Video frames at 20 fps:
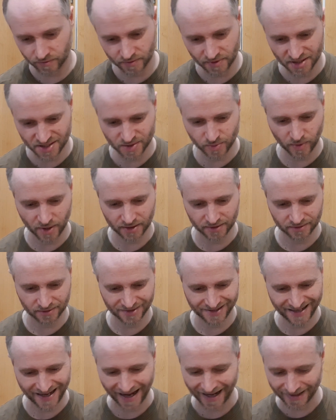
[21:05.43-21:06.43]
This one
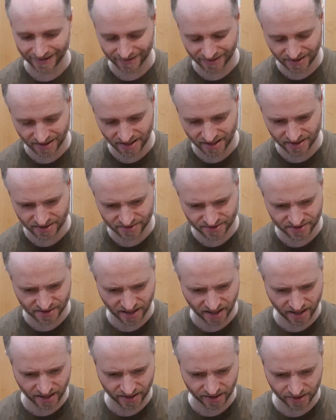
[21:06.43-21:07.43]
can't, as
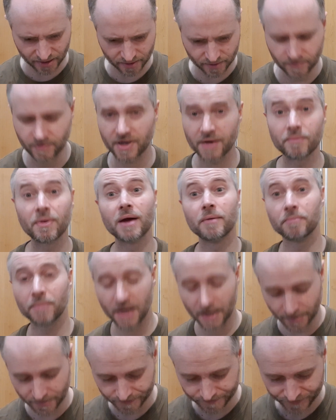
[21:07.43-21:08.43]
I
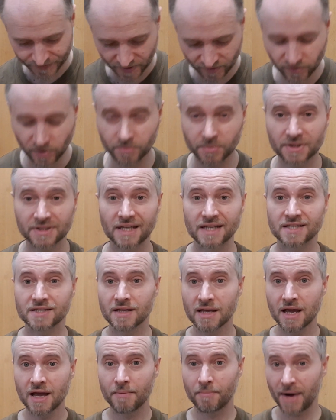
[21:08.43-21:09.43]
remember from the test.
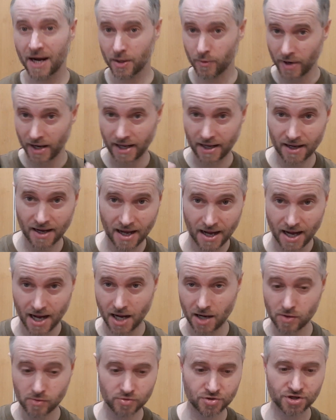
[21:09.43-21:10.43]
By the way,
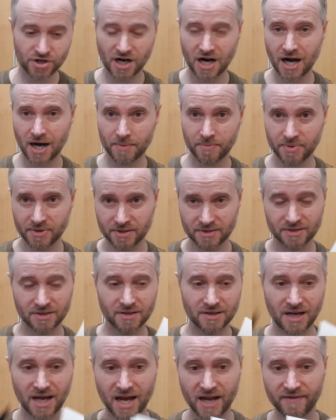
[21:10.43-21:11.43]
how sharp the
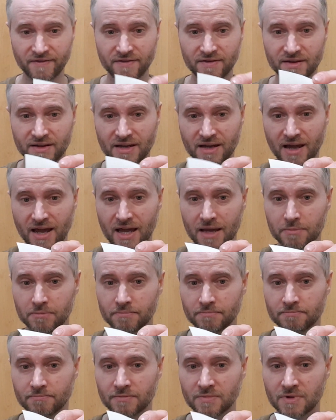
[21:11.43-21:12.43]
knife came
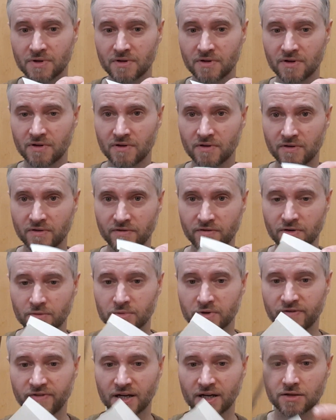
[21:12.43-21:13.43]
from the
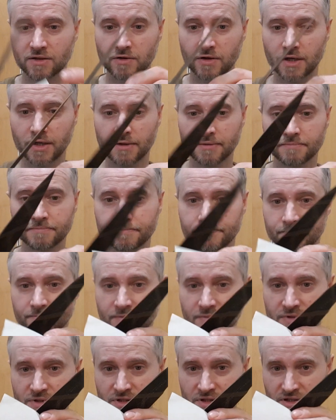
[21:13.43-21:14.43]
factory
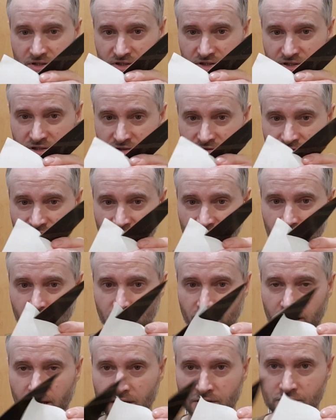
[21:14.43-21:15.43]

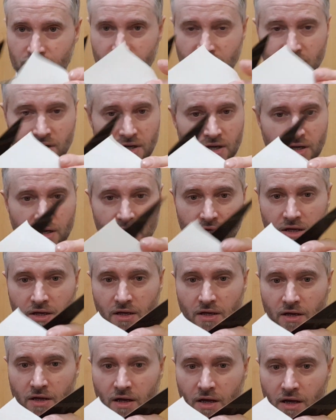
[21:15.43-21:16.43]
edge,
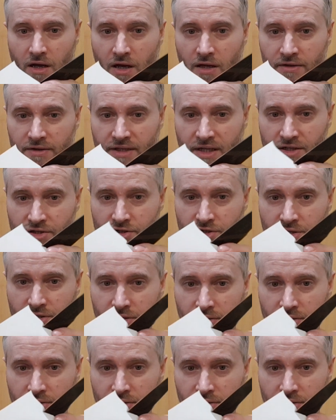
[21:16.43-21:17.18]
untouched.